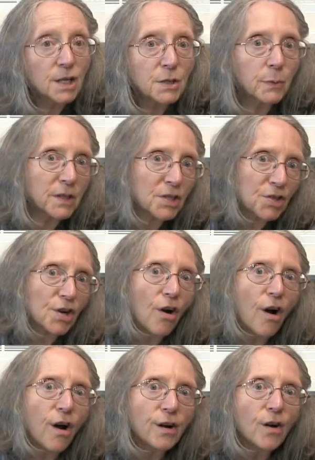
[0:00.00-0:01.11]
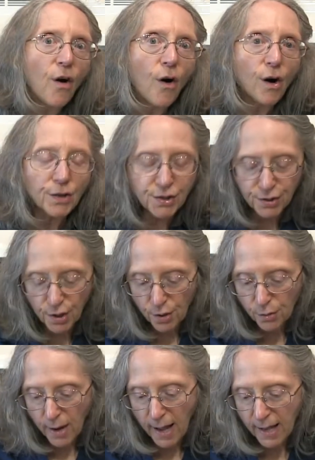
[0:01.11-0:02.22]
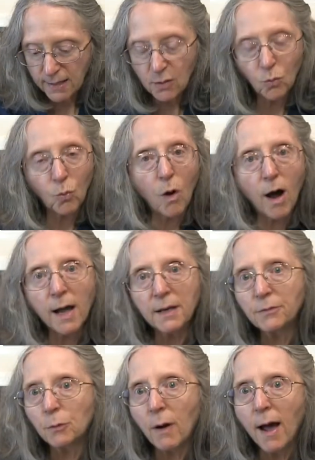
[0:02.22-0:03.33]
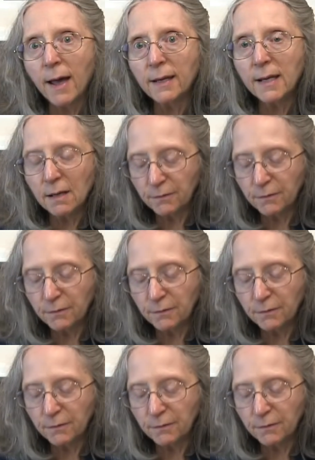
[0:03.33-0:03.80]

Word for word: Swiss chard also has a wide variety